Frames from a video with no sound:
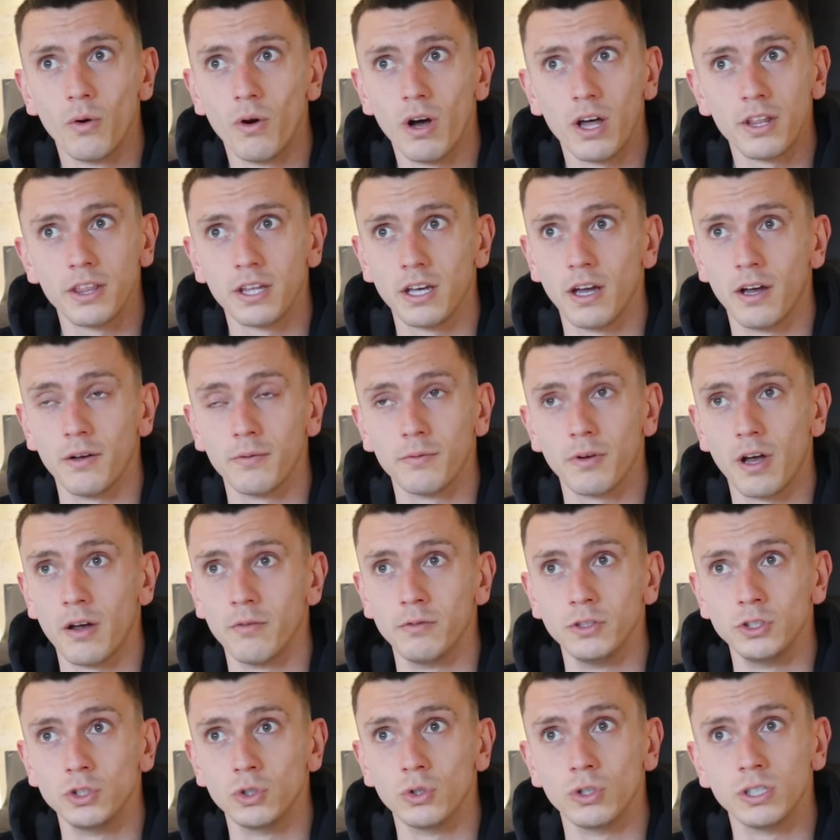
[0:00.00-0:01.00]
I think
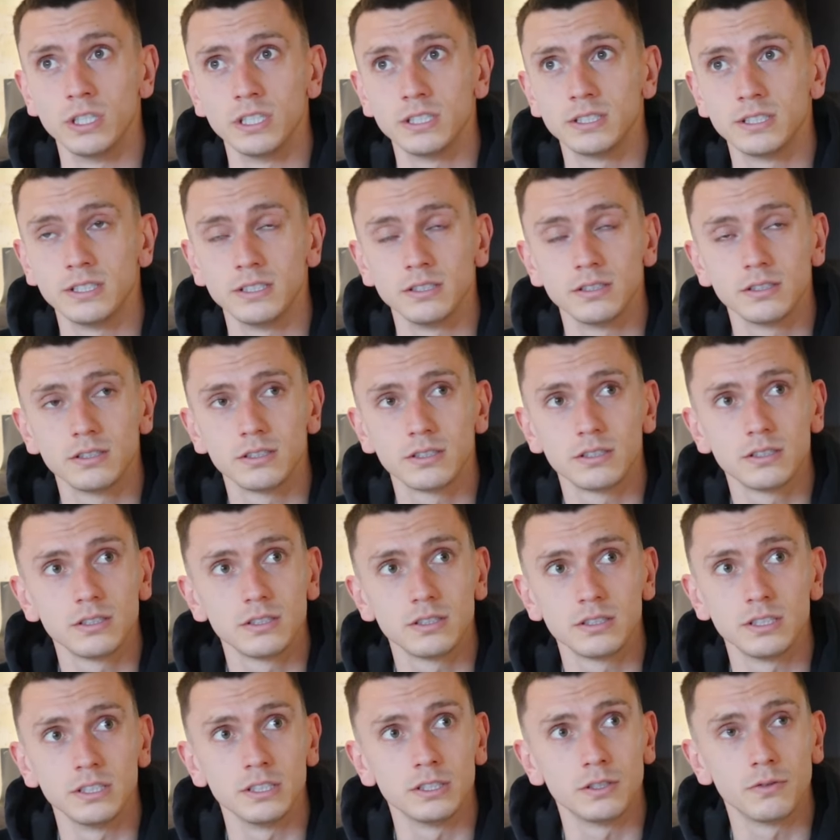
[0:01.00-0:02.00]
I've enjoyed it
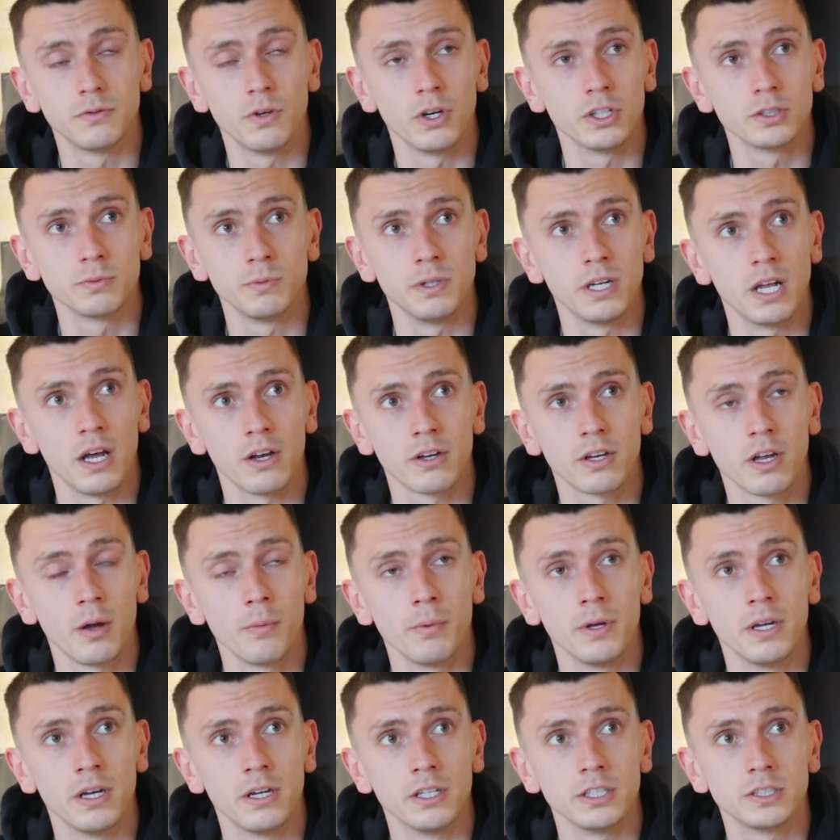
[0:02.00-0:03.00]
since the first minute I
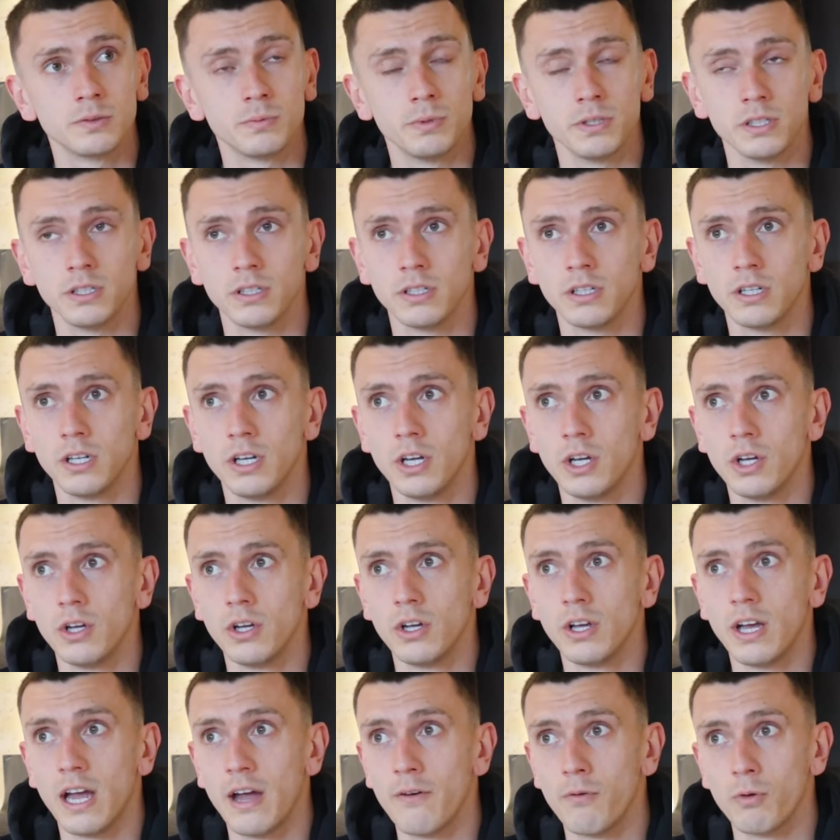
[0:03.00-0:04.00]
come here.
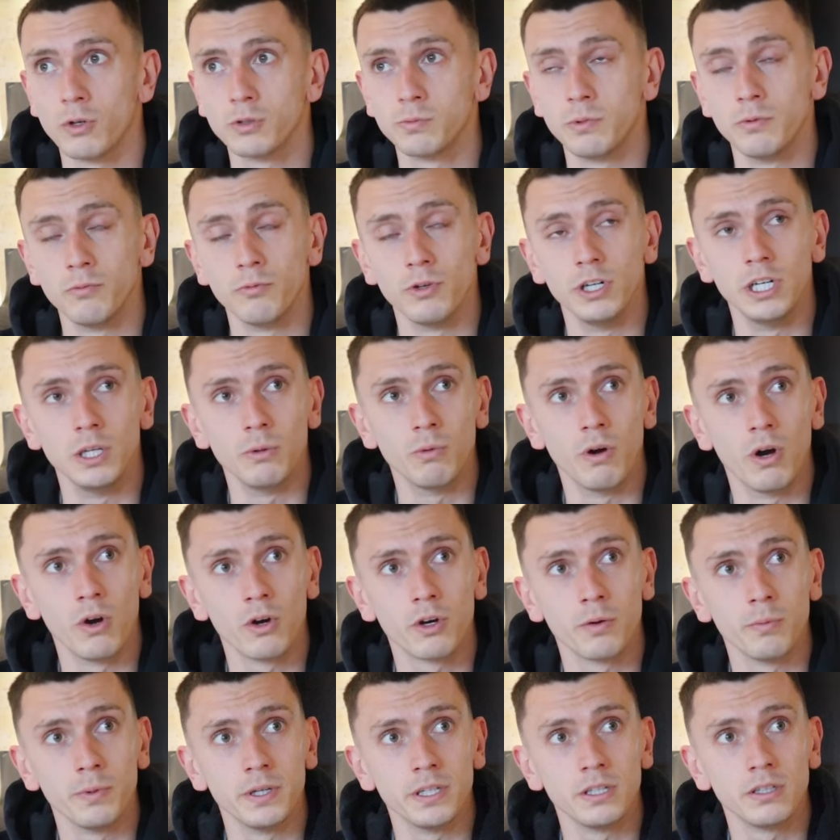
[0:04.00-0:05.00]
Everyone's been really
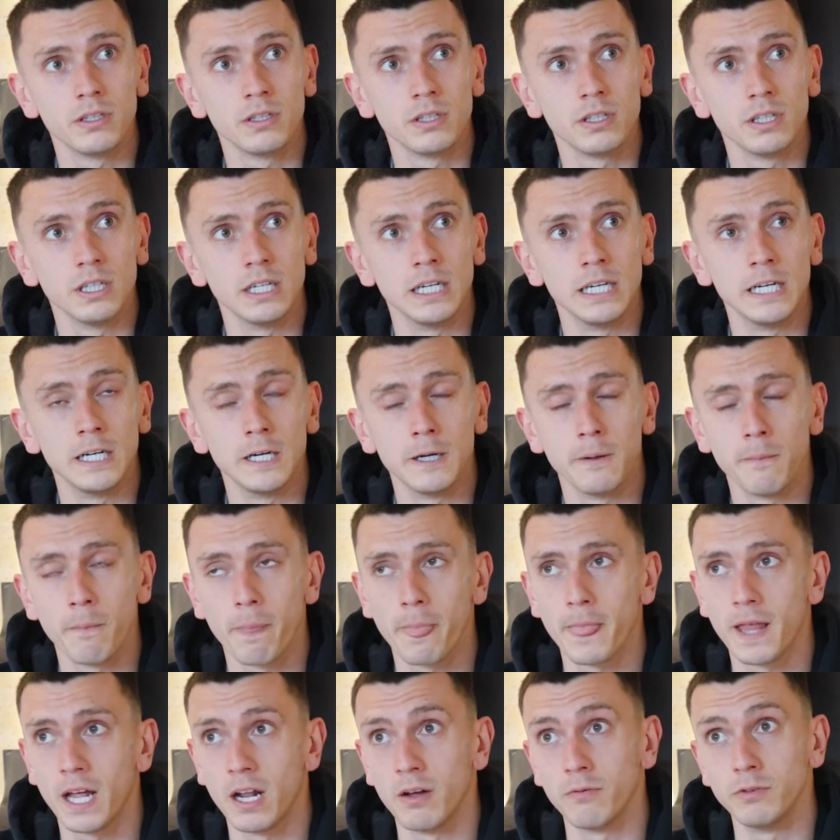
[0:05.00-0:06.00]
welcoming.
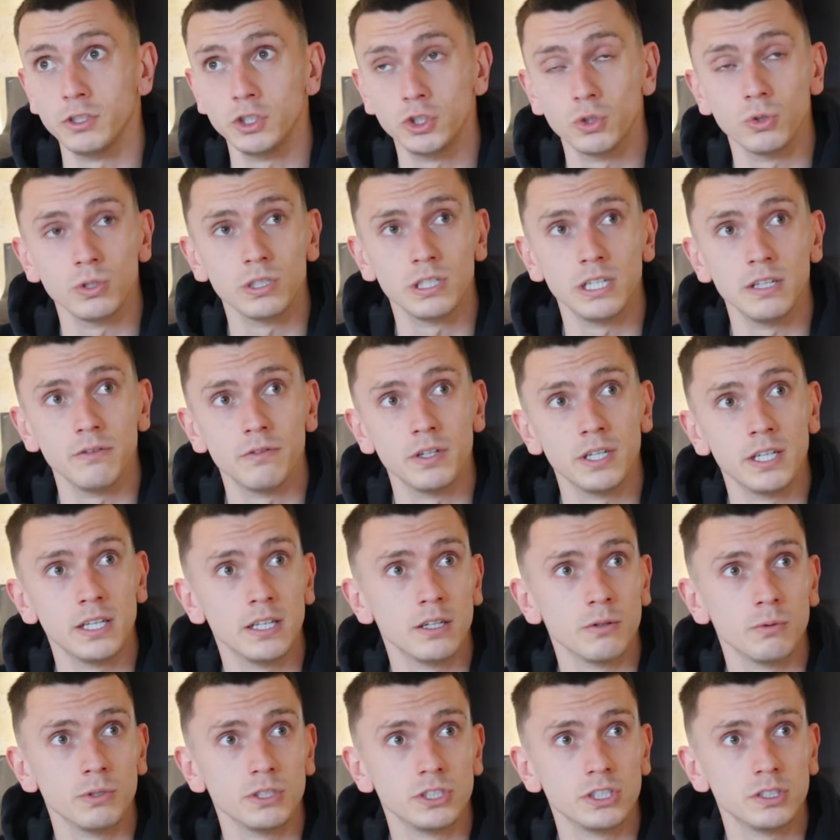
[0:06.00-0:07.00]
I've enjoyed living
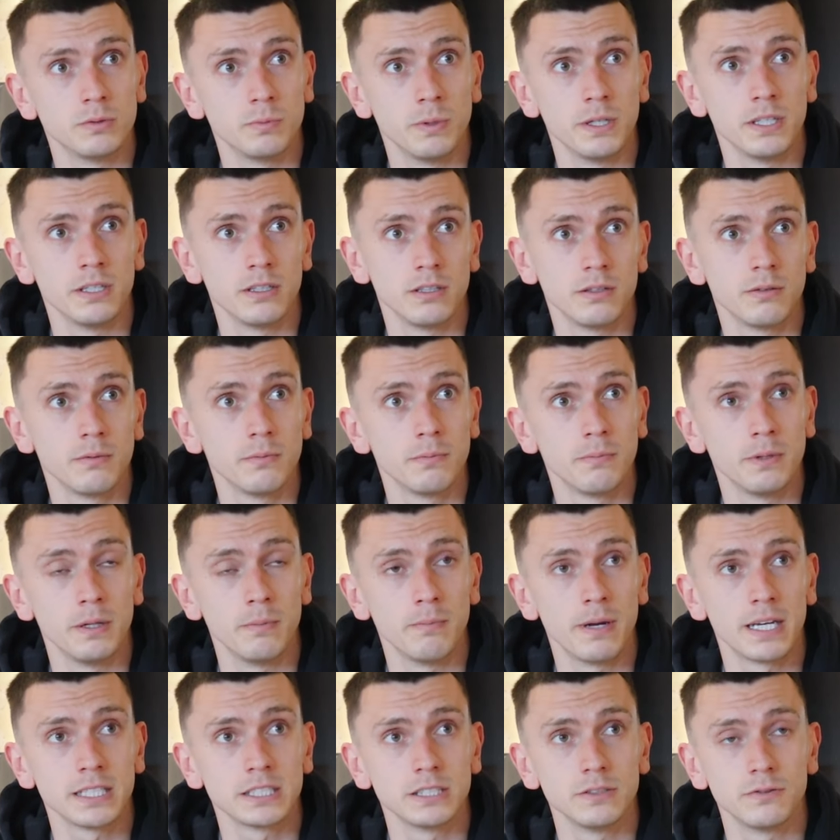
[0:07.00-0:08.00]
here, which has
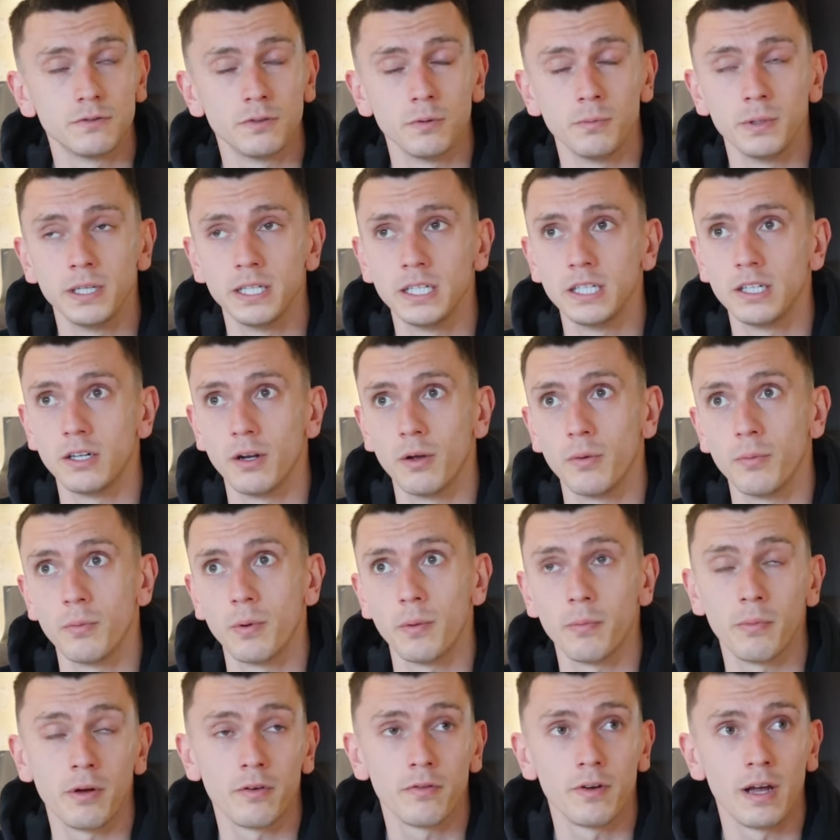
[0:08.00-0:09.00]
been massive for me. You know,
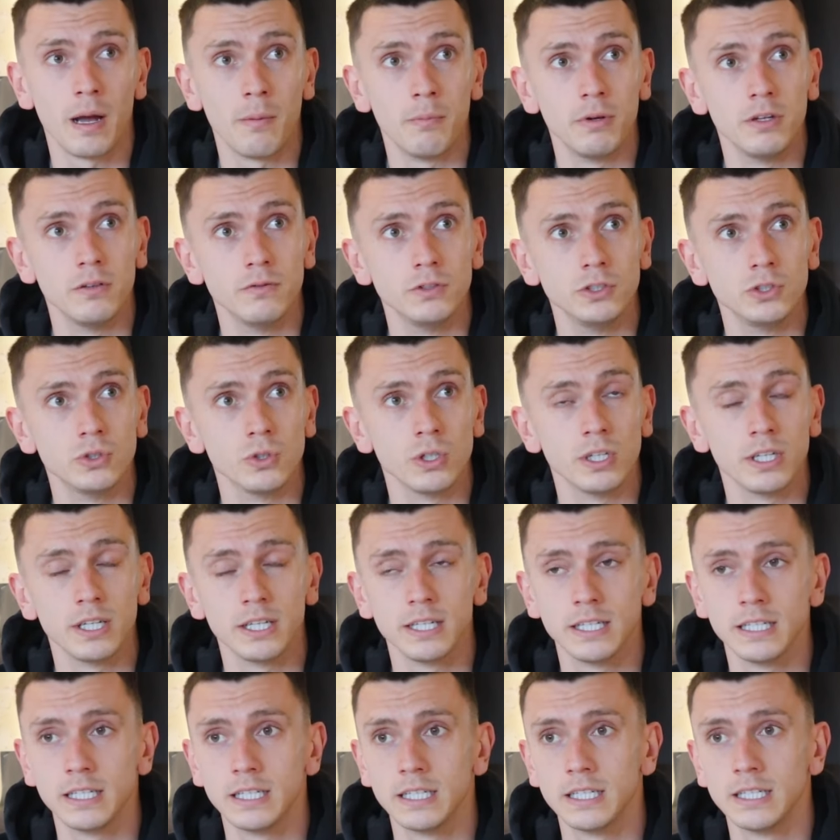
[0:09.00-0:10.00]
my family have enjoyed it
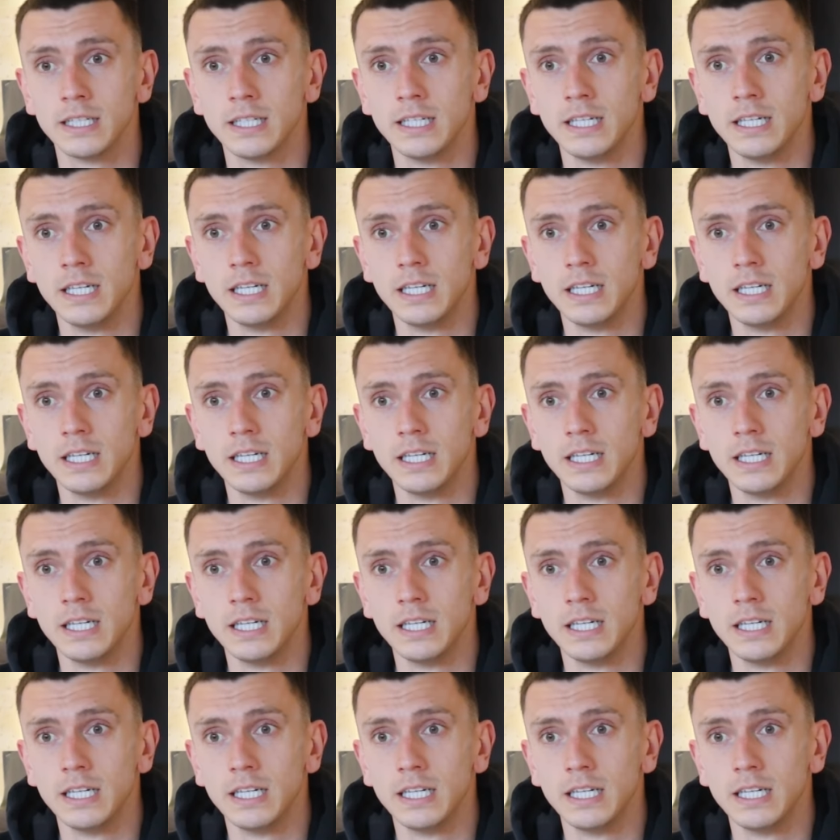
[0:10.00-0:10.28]
here.